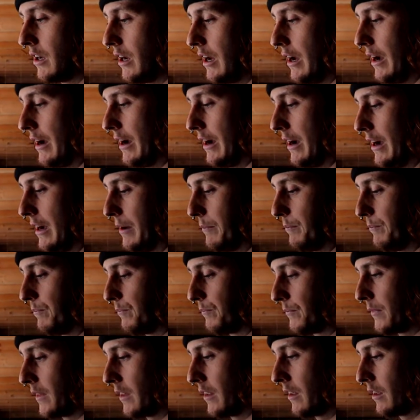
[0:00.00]
and
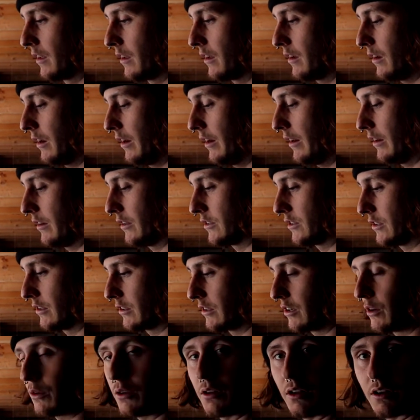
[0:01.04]
it'll just
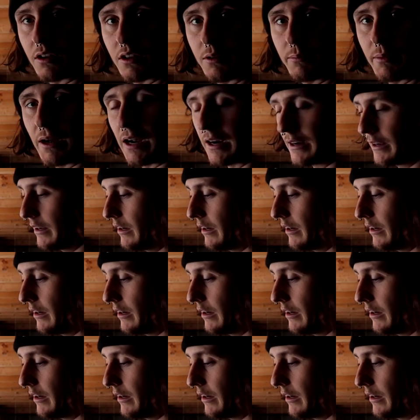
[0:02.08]
go along the back